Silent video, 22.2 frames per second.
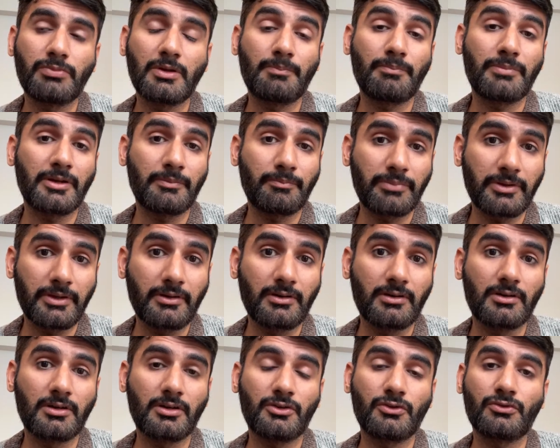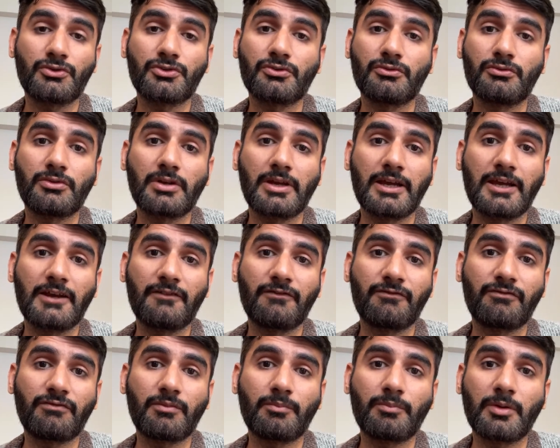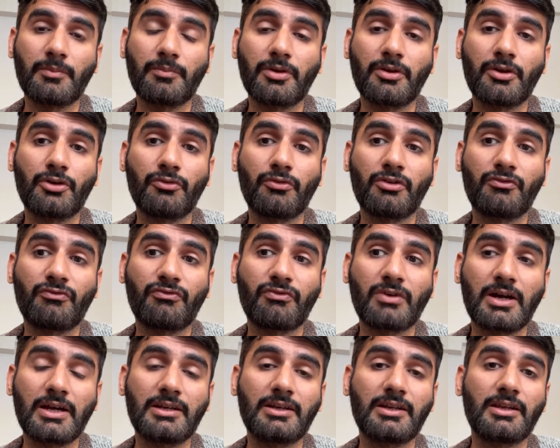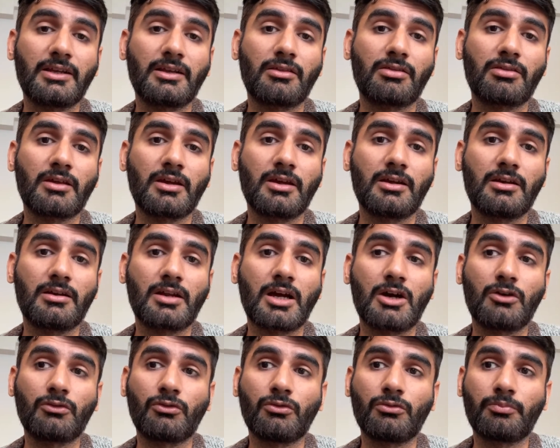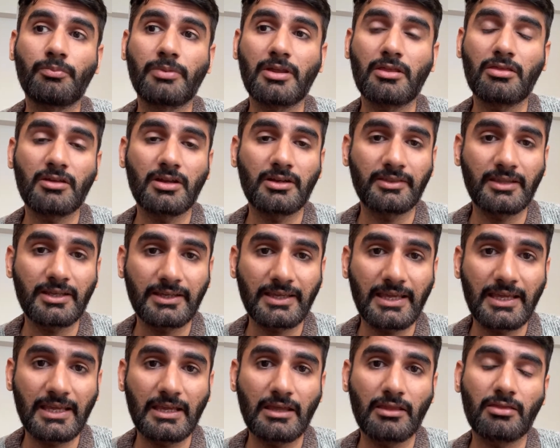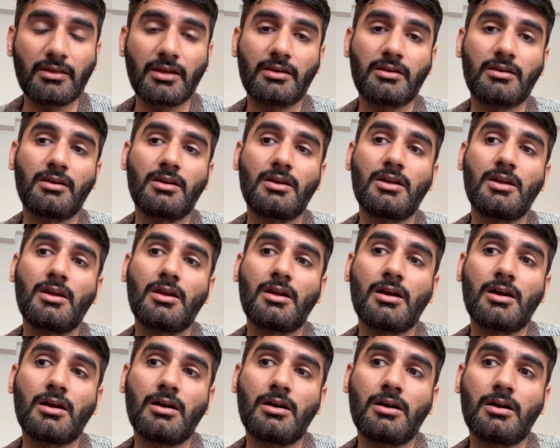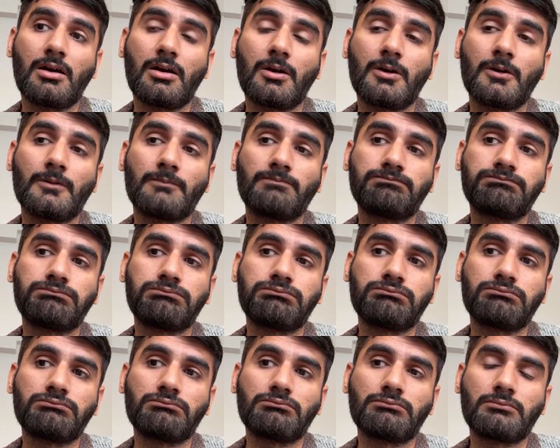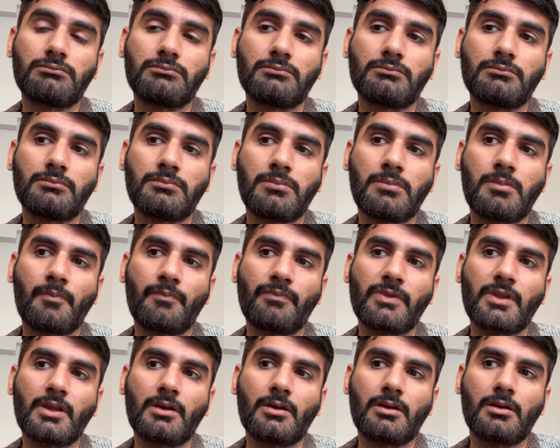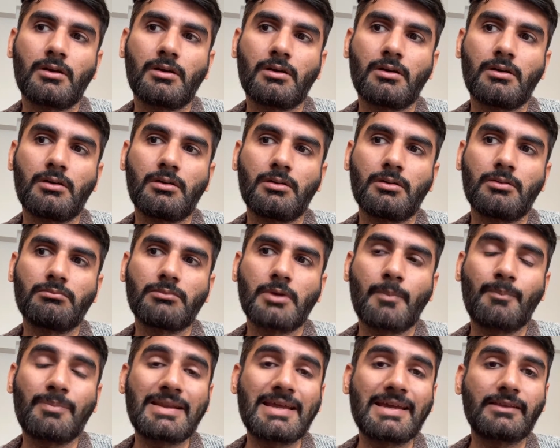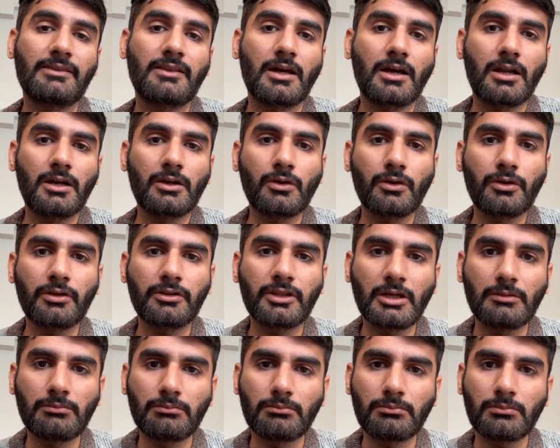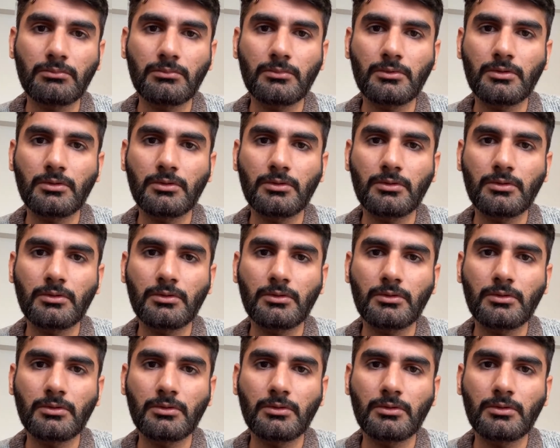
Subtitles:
be prepared, you should have prepared your findings and how to present the case, and uh, mm, applying the algorithm